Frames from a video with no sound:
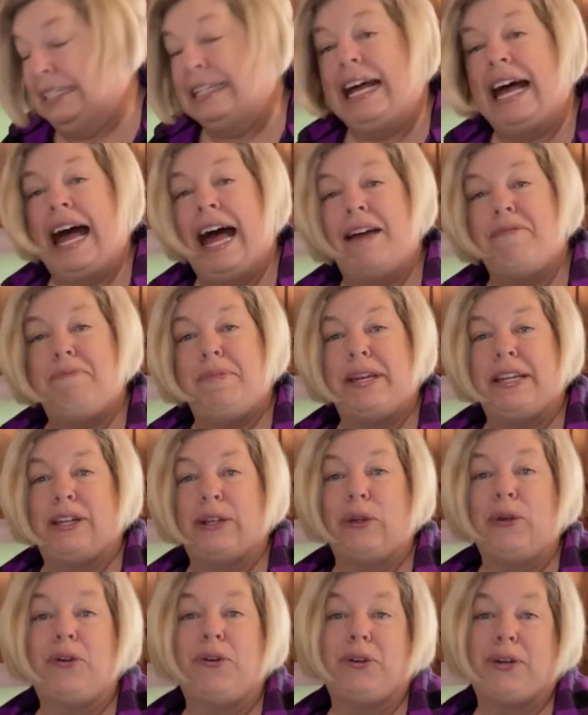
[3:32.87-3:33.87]
I've
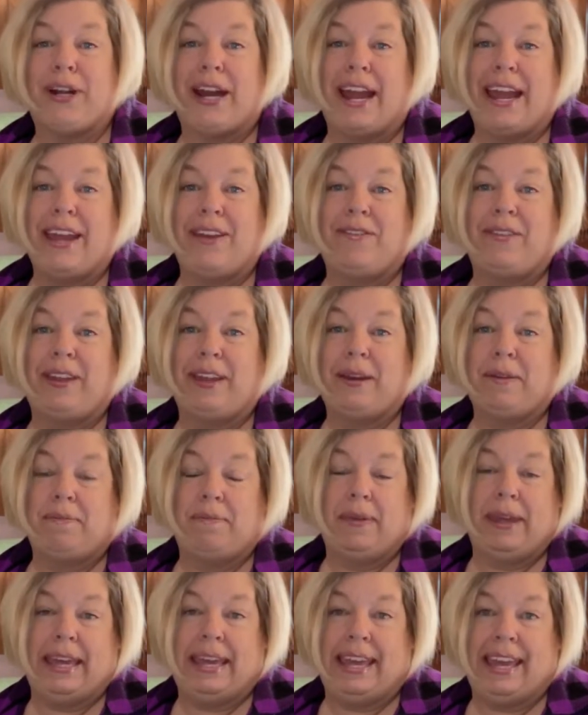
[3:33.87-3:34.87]
been craving
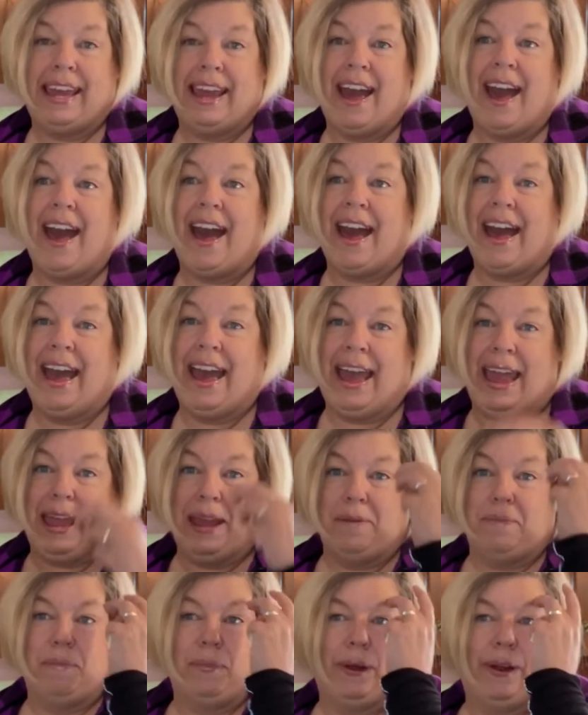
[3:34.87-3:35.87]
me a
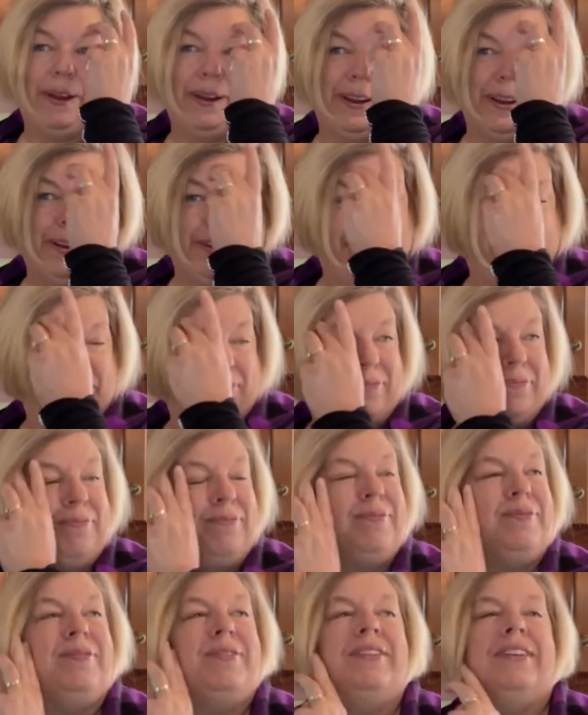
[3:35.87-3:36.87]
hamburger.
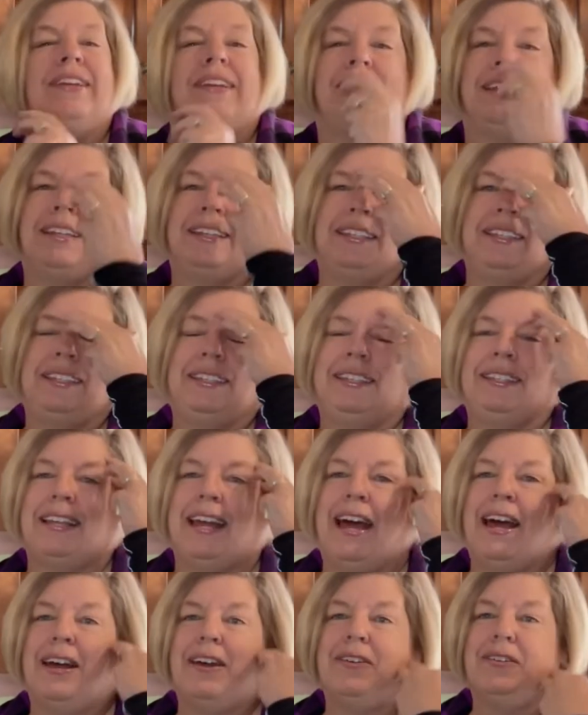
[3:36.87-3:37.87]

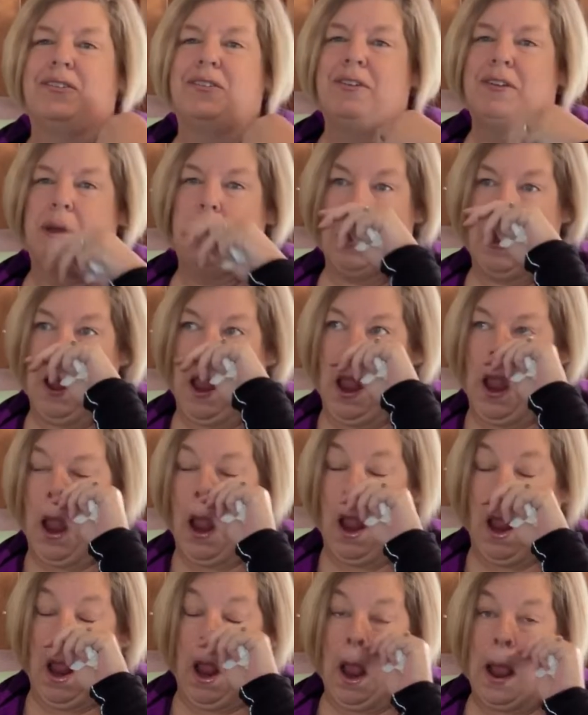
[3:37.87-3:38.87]
So
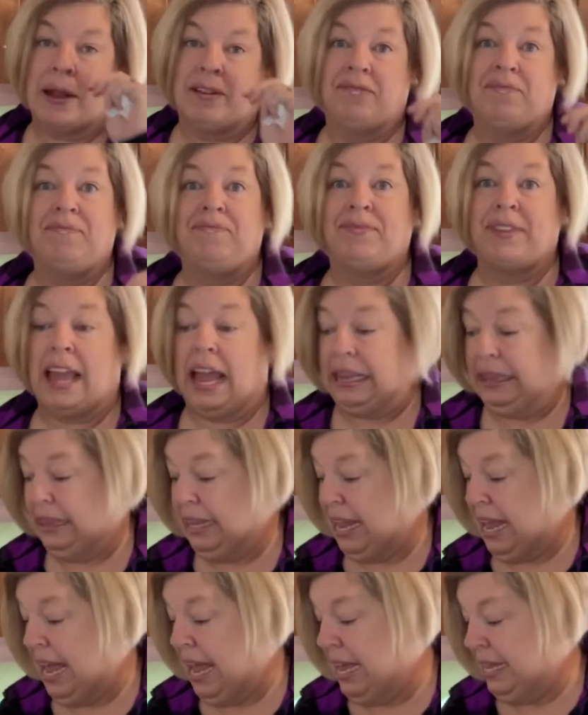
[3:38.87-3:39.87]

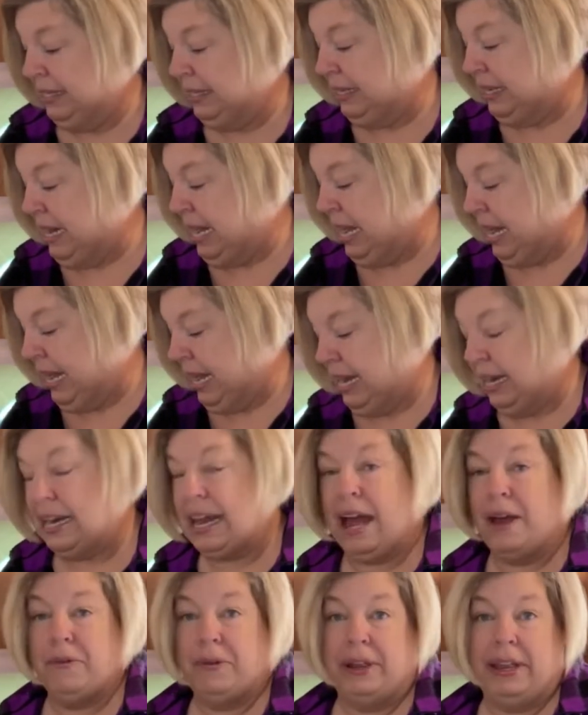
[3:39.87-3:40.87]
last night
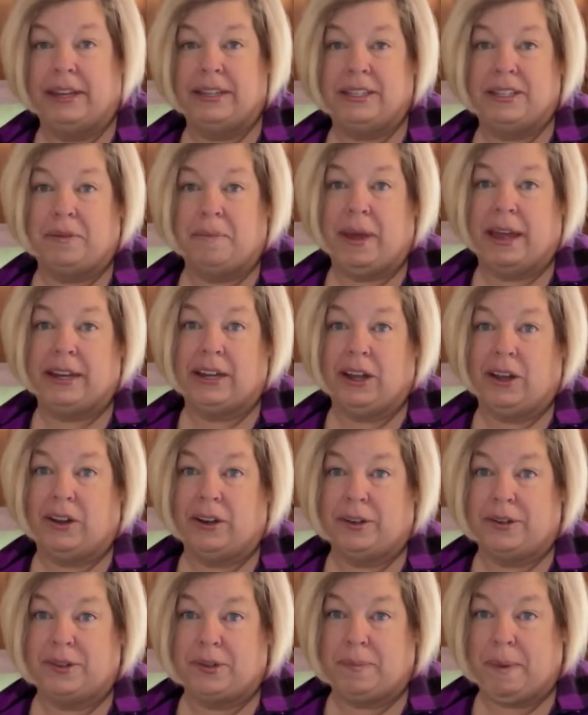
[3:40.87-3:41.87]
I went to my
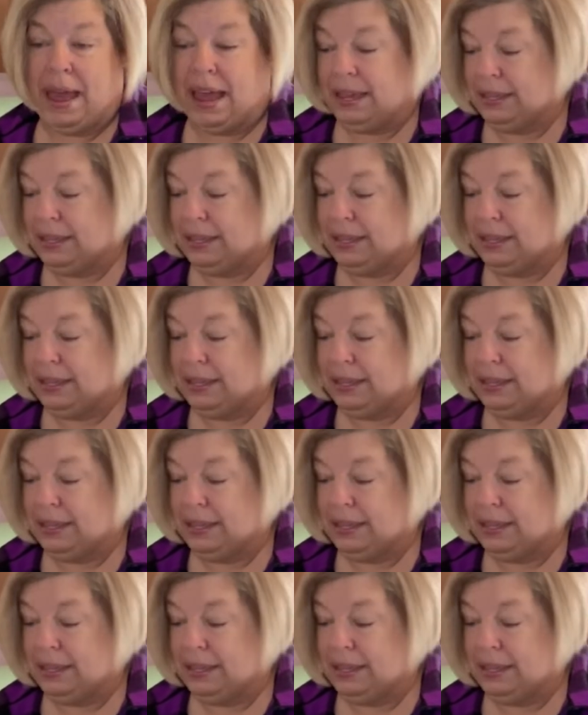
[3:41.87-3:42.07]
granddaughter's